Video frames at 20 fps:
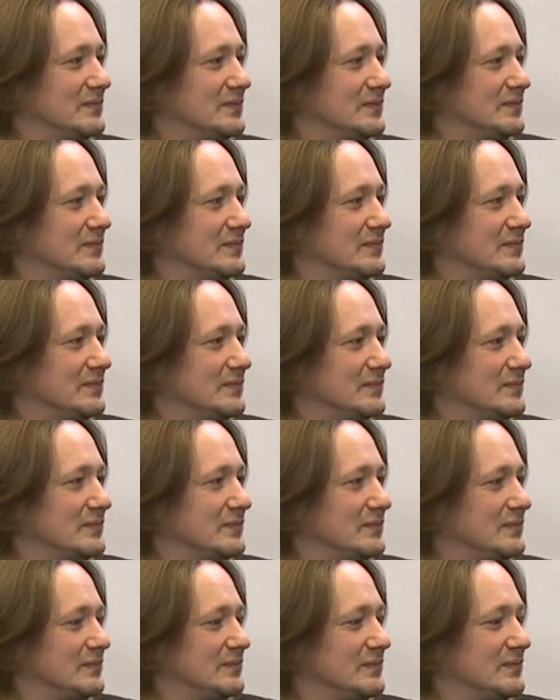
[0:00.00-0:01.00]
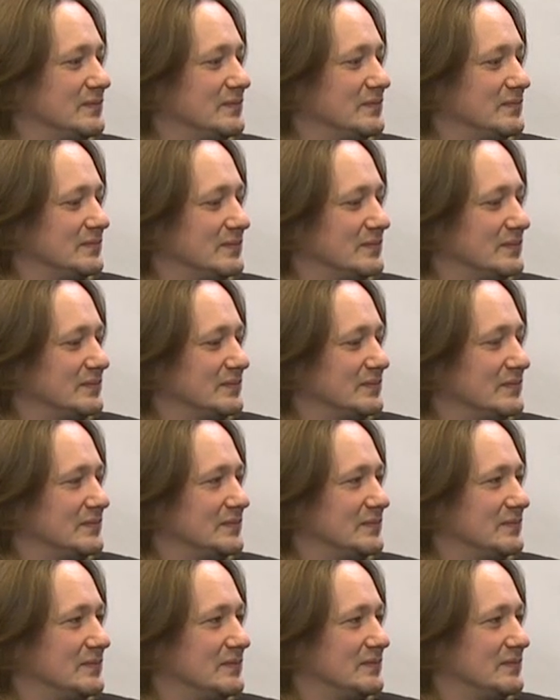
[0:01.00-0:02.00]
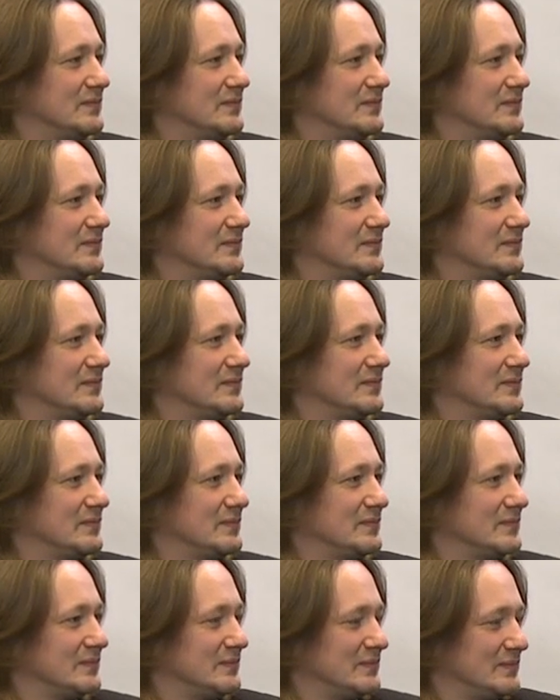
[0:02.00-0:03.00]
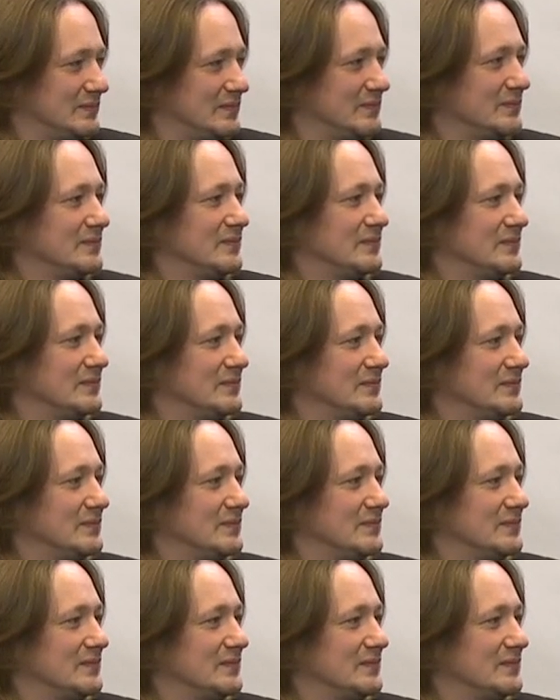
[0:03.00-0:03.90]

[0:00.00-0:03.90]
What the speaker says: No words are spoken by the person on screen.